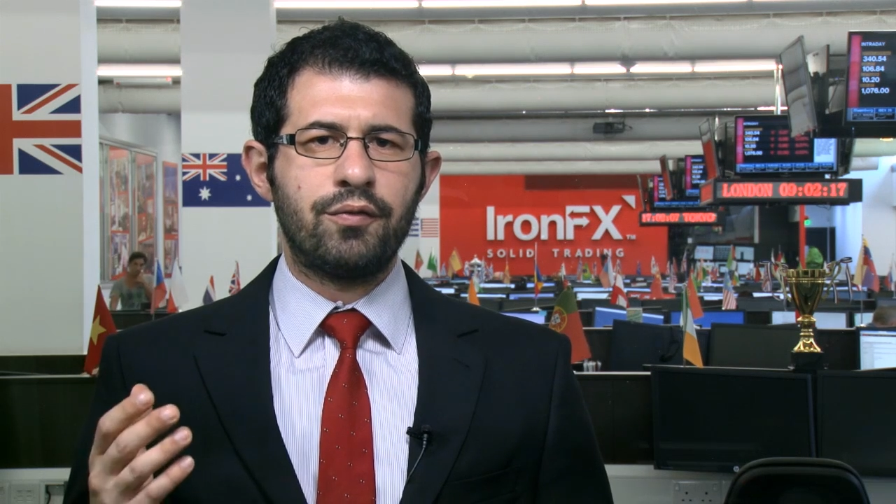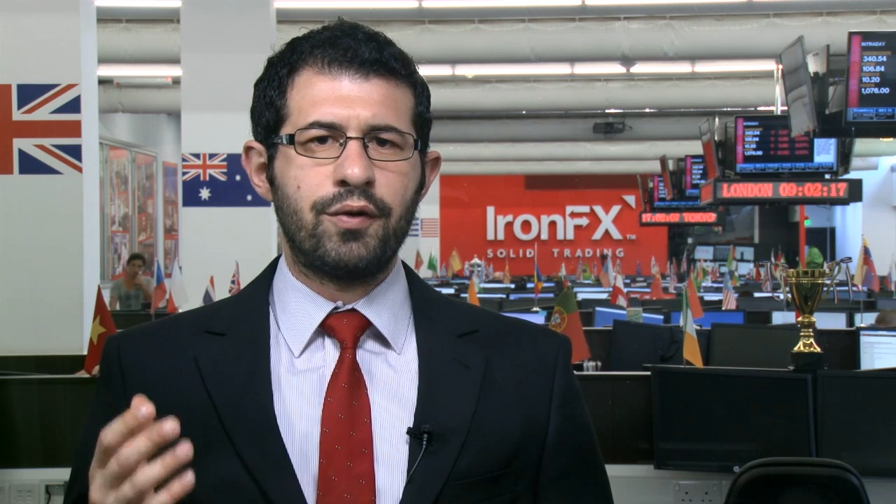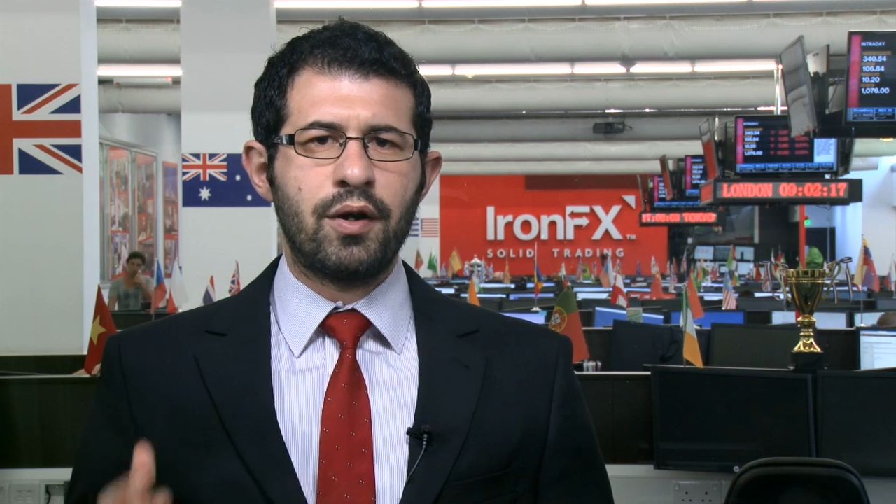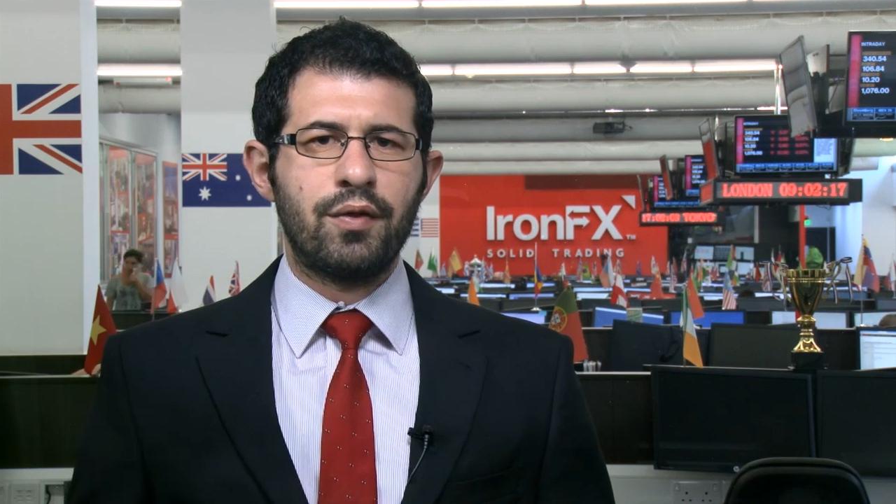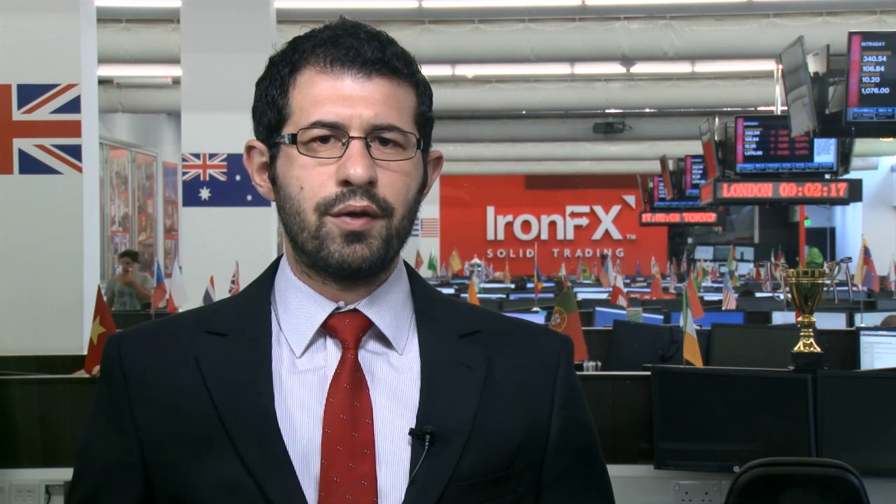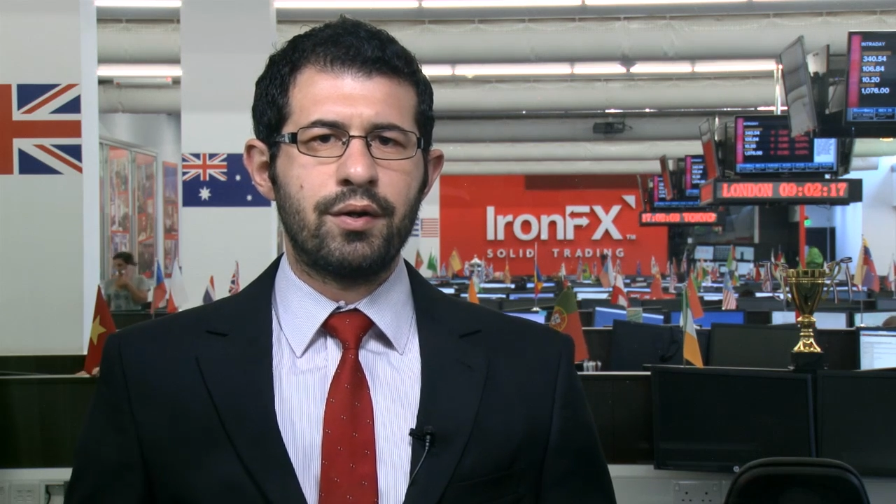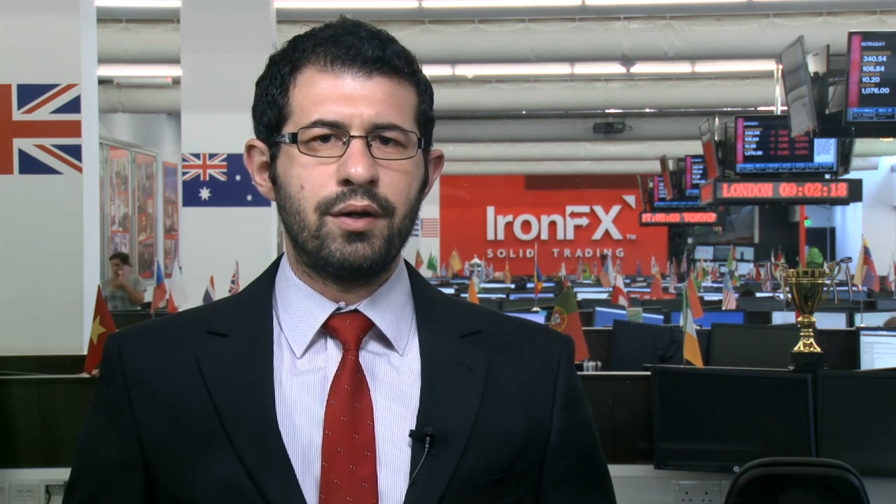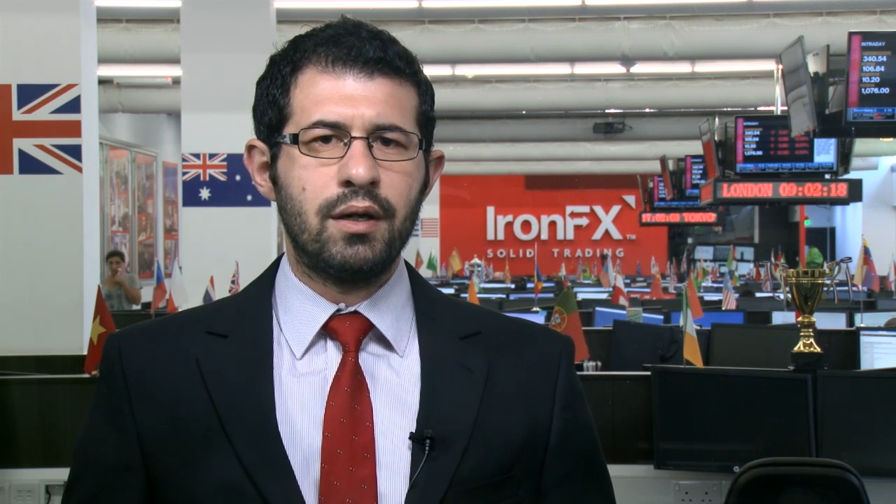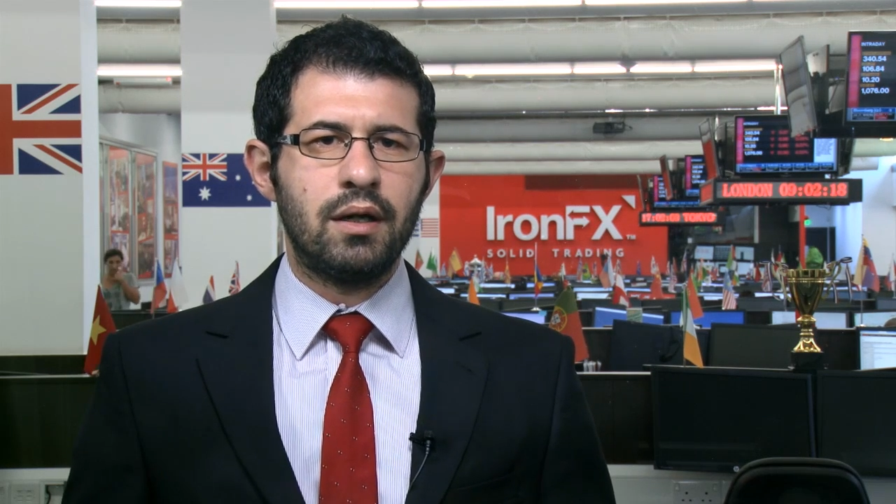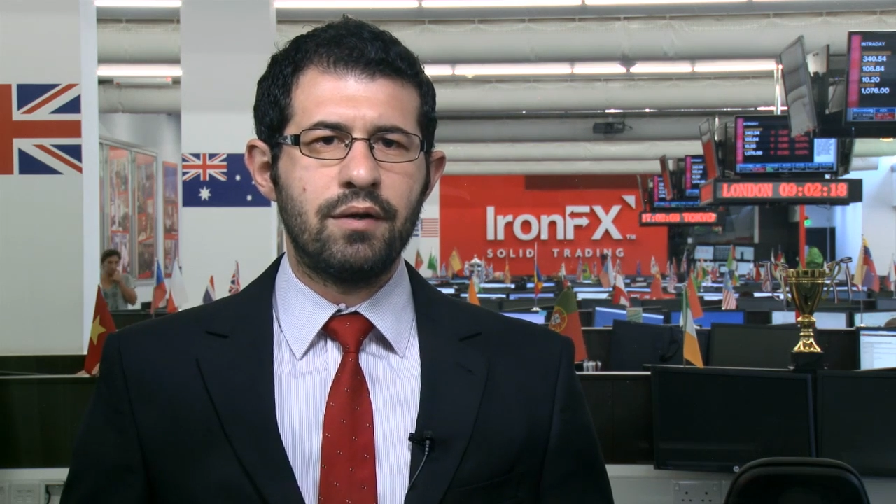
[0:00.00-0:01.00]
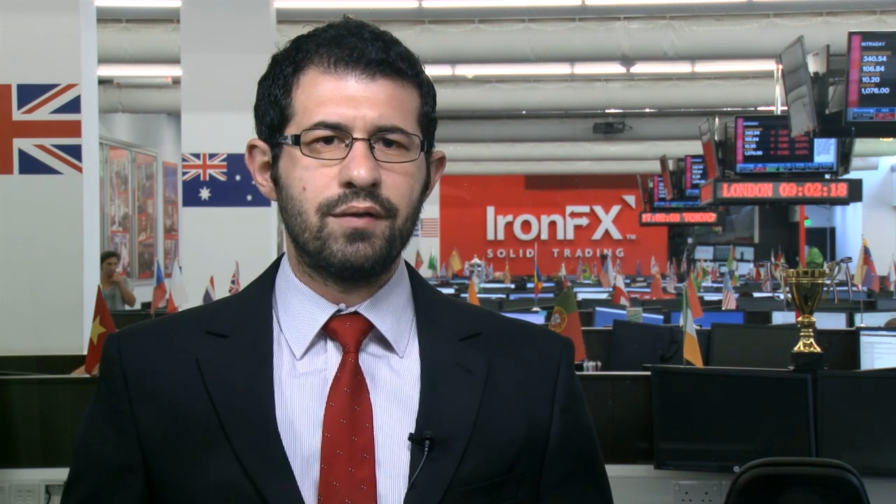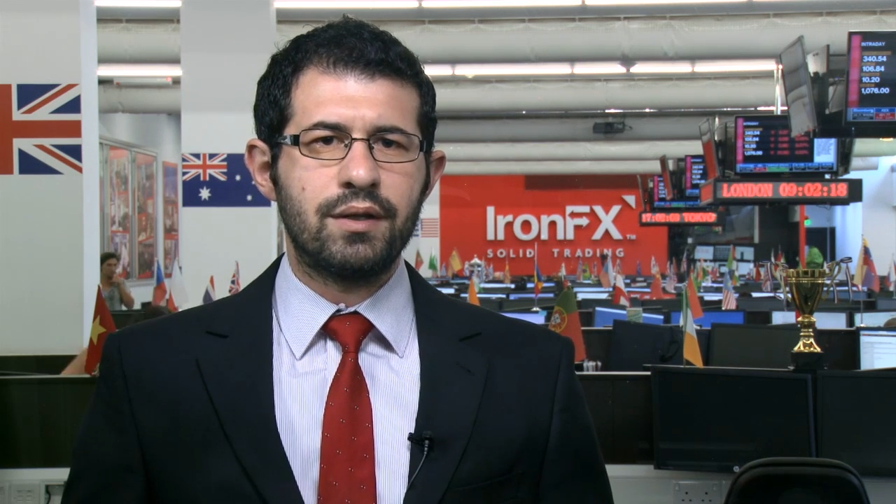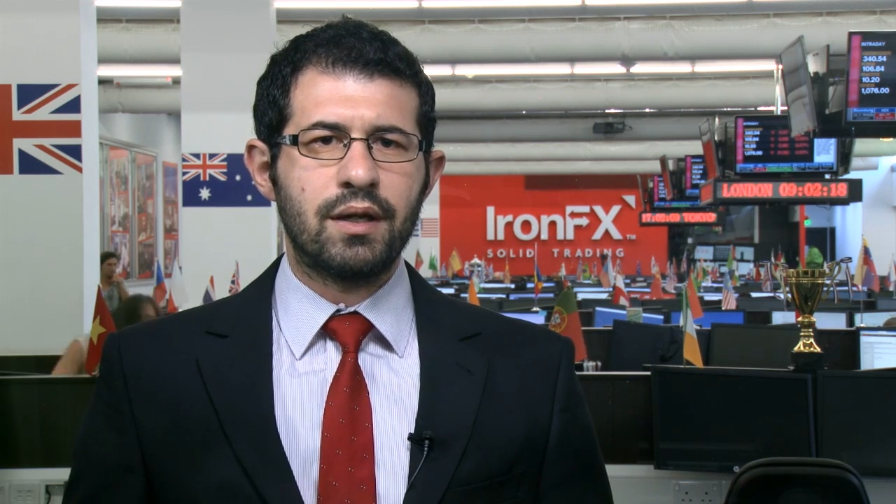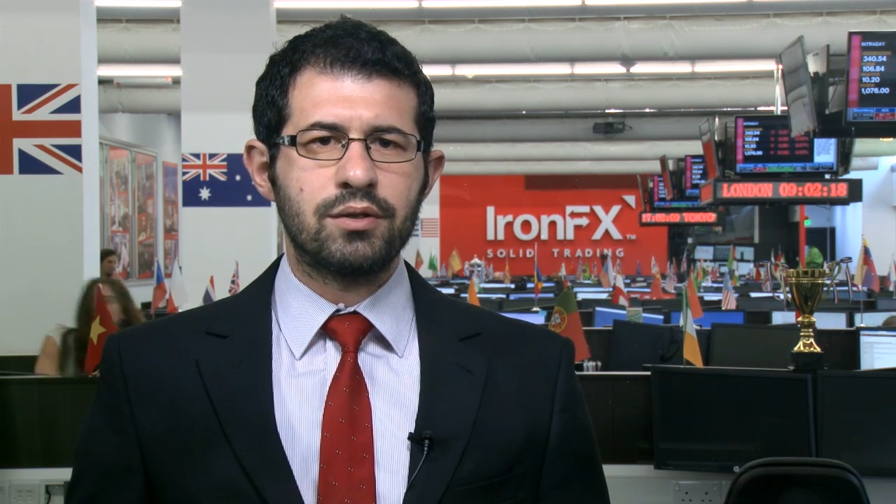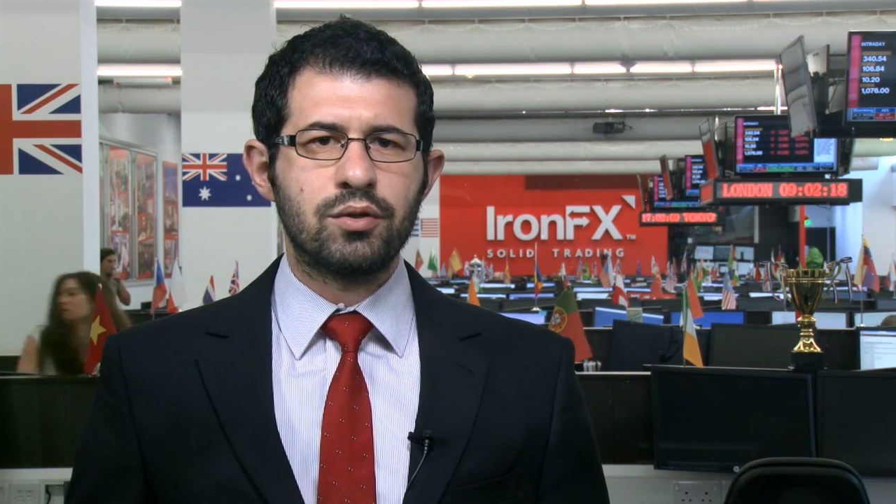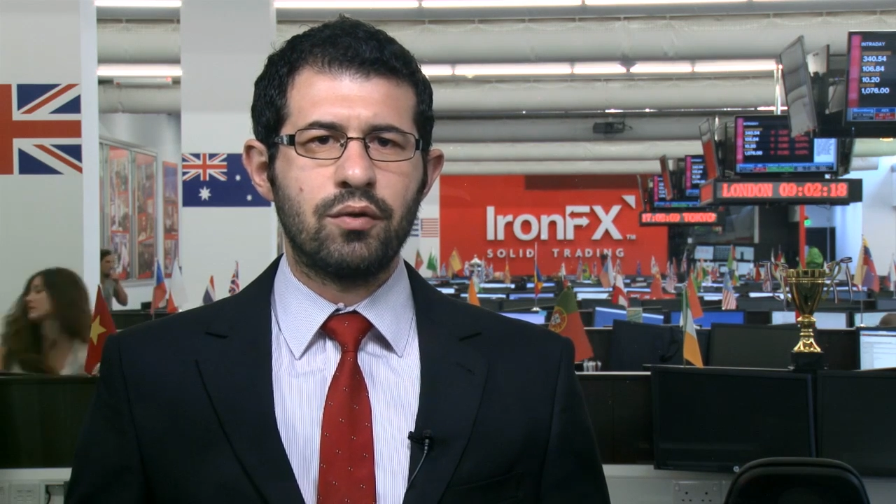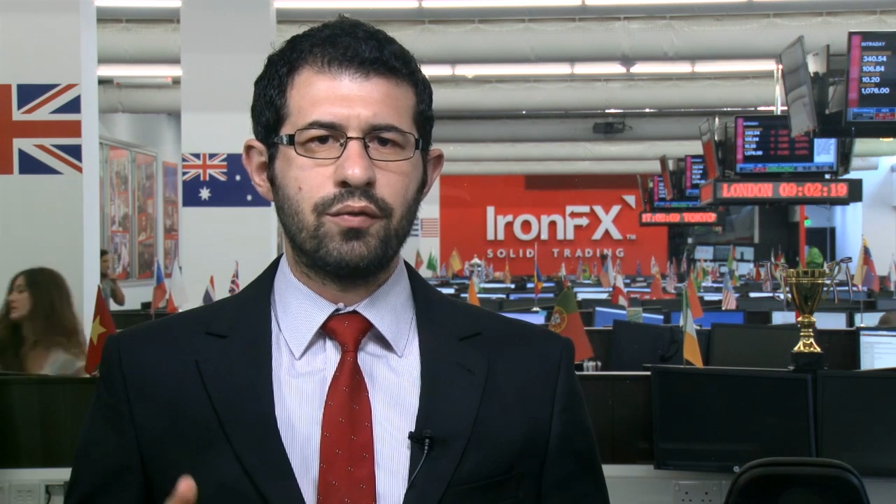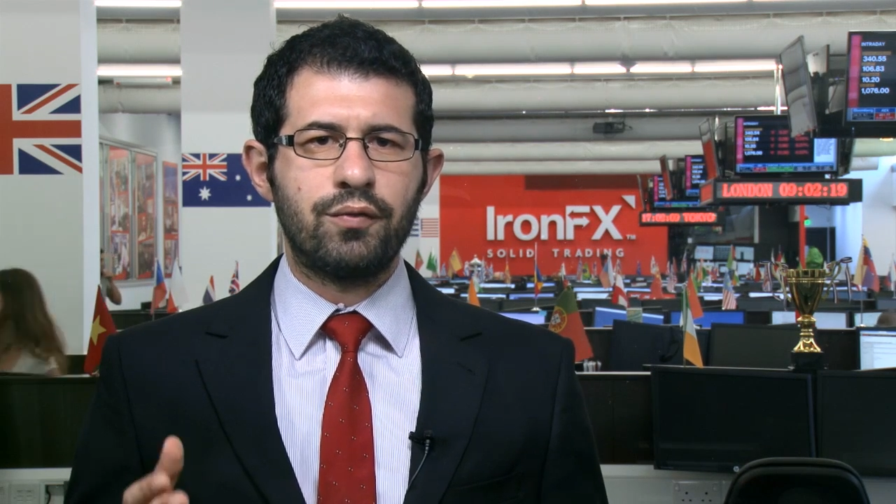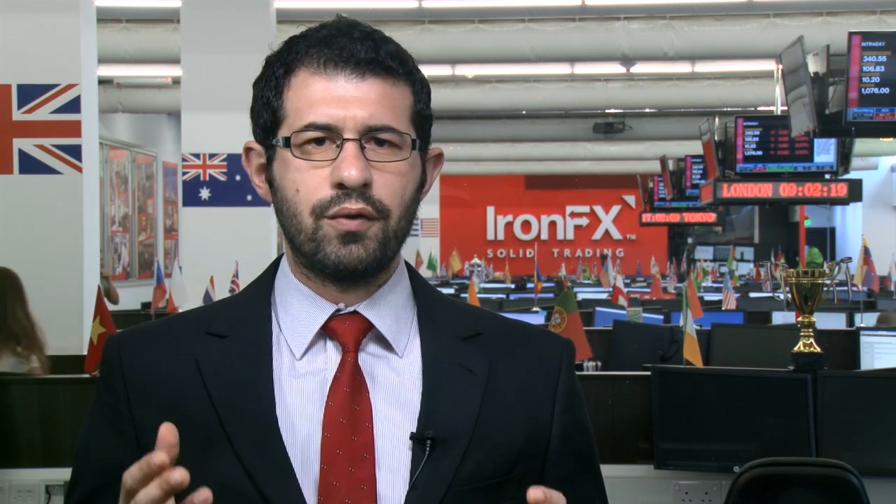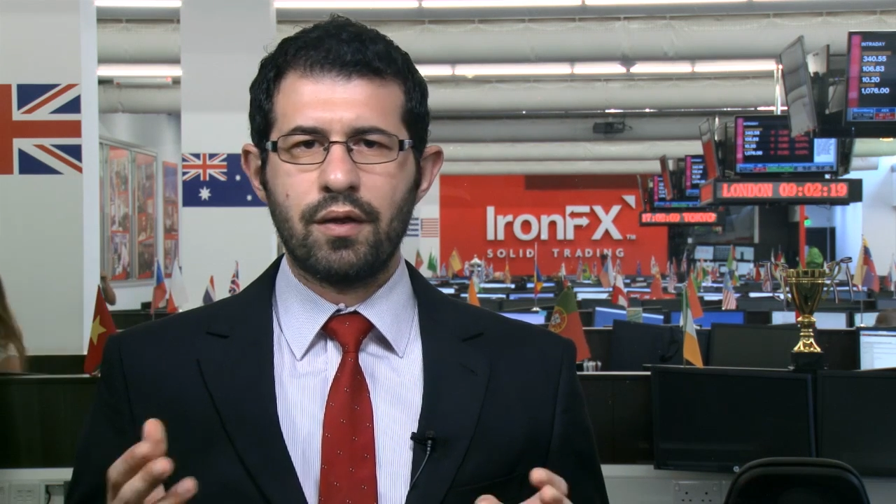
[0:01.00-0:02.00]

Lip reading: further evidence of